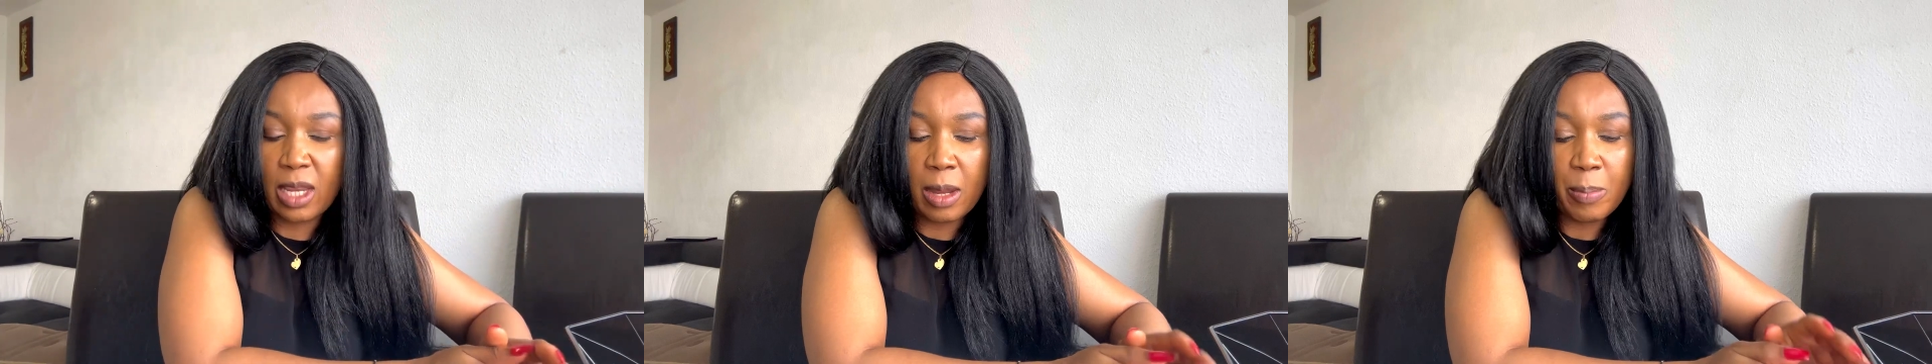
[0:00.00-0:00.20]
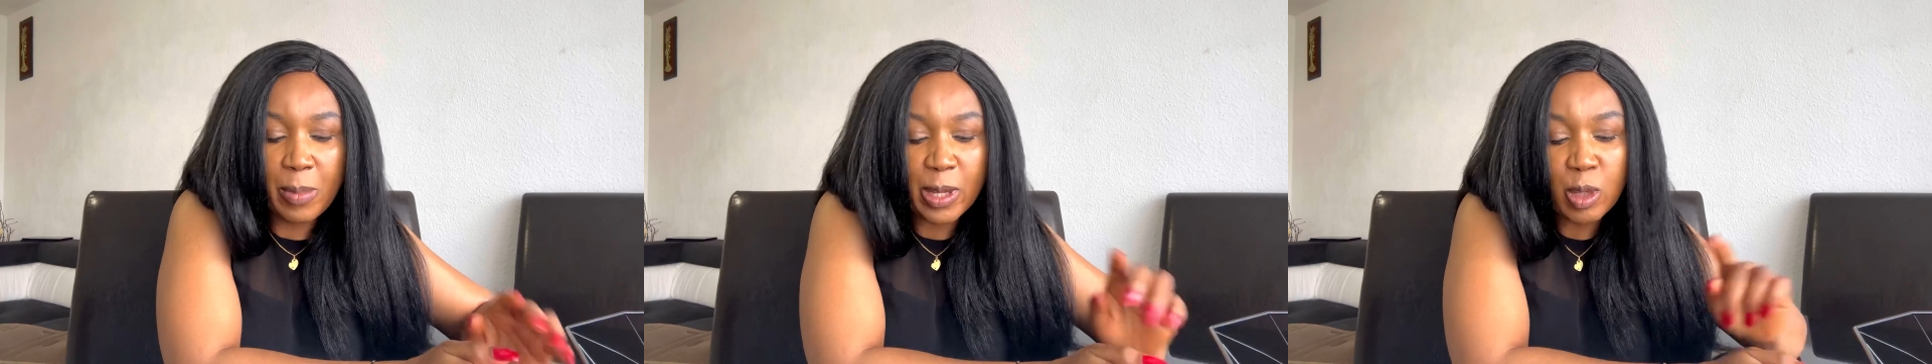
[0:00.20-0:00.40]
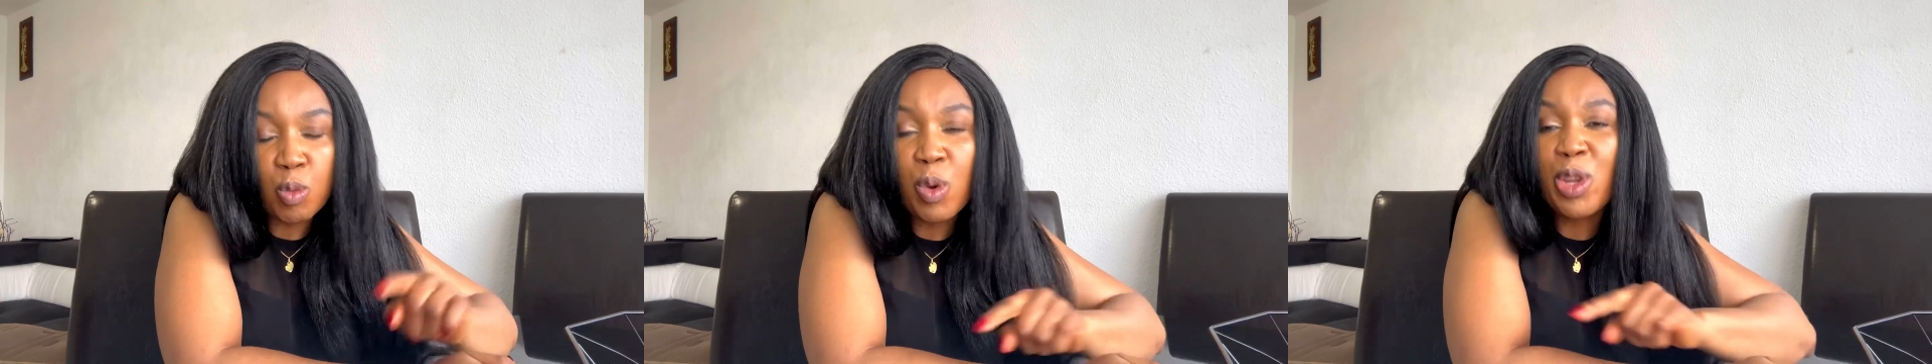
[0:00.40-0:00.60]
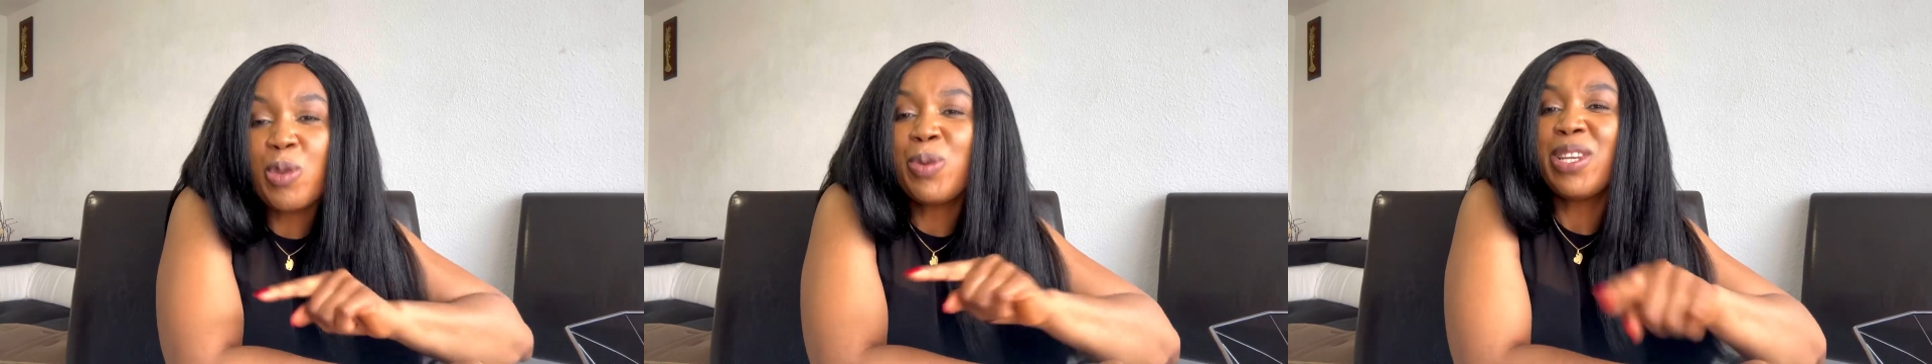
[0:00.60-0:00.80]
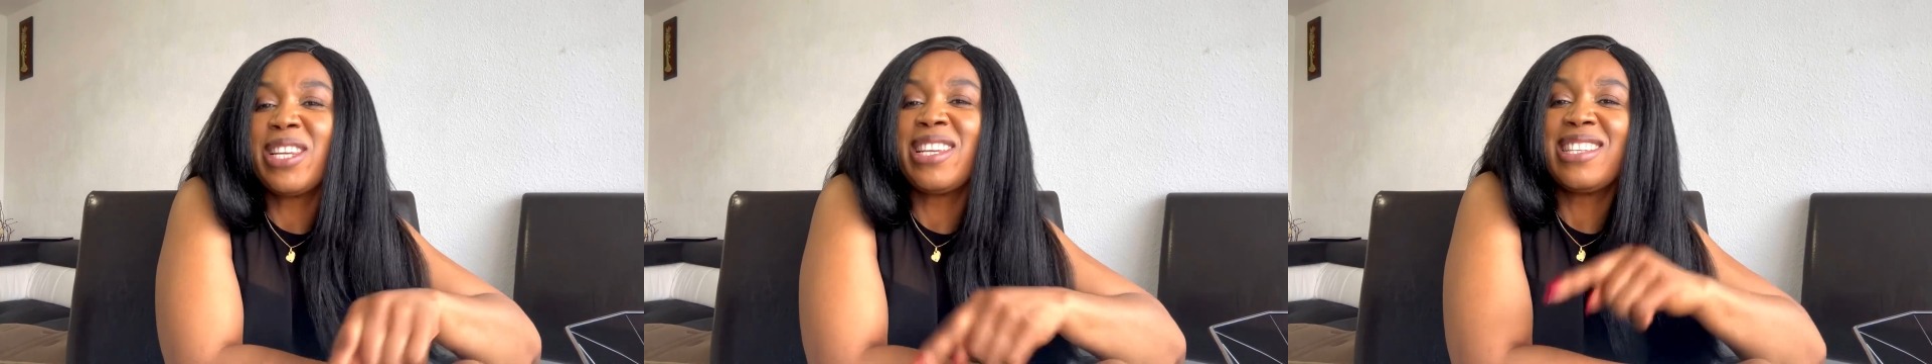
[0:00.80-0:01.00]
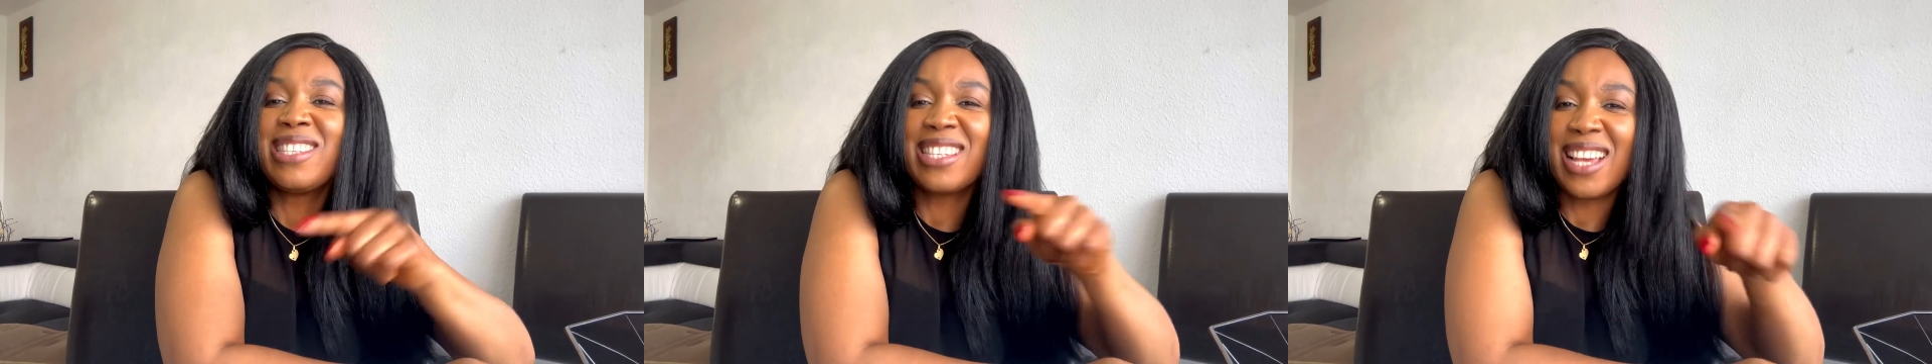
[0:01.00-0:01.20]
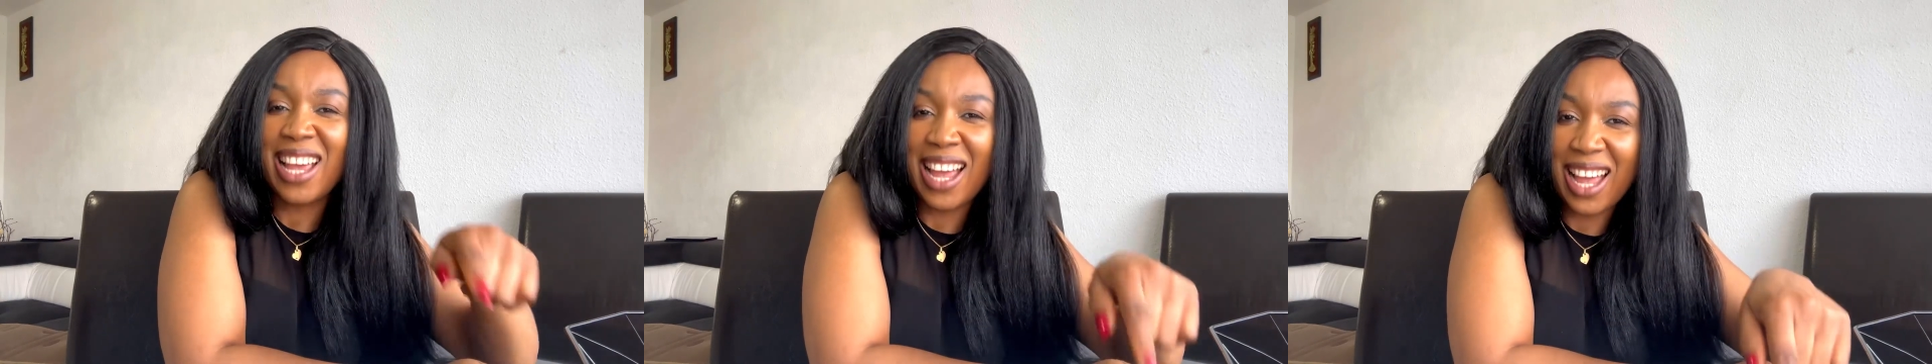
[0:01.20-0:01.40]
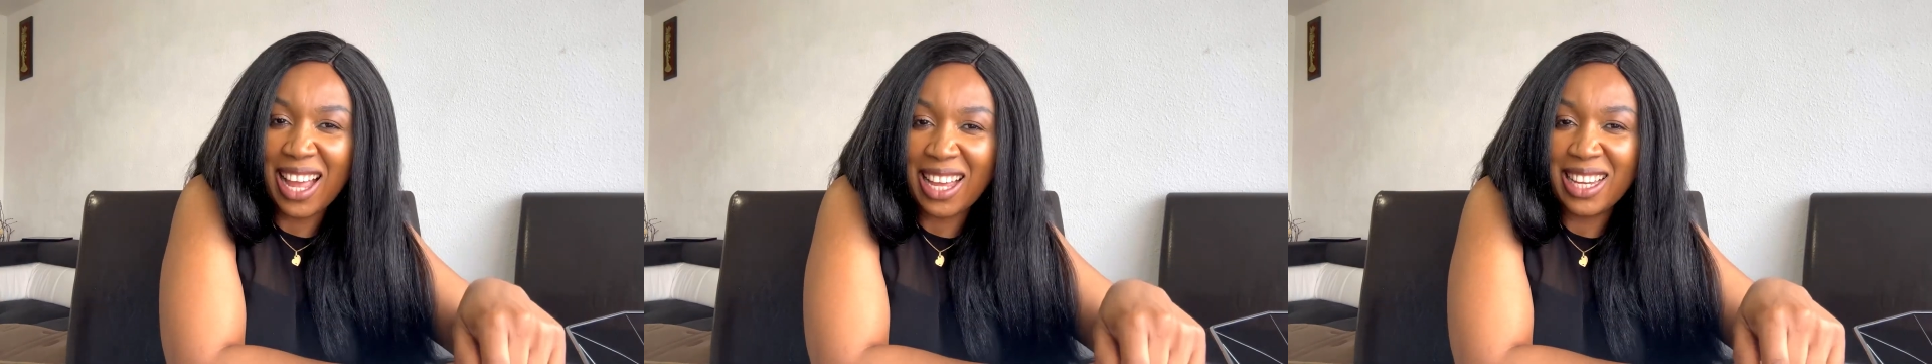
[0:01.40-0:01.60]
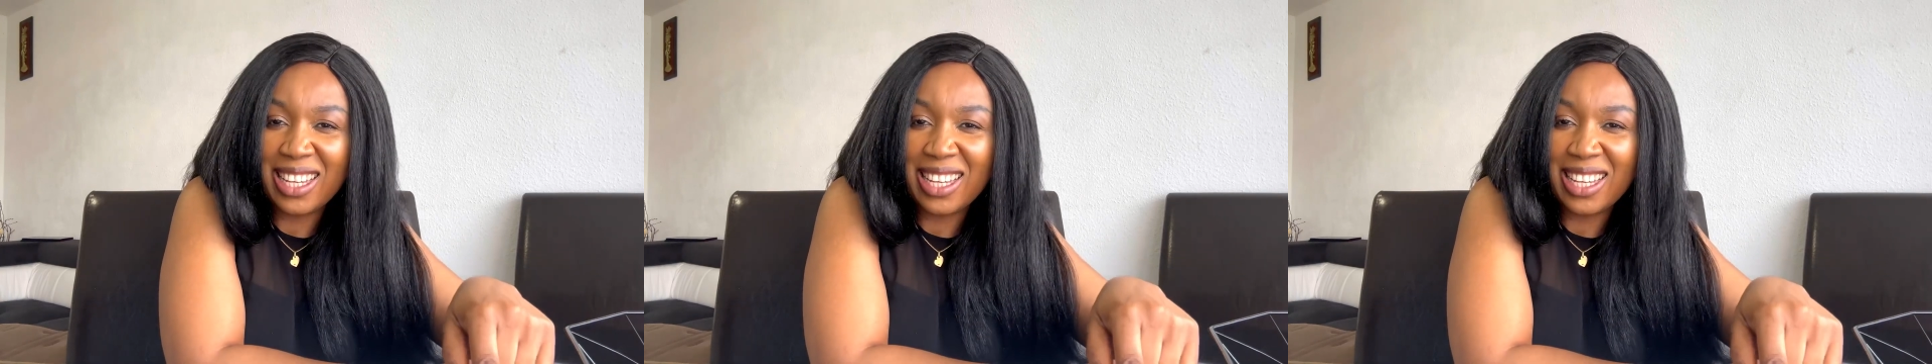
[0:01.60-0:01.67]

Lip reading: But when you didn't tell her,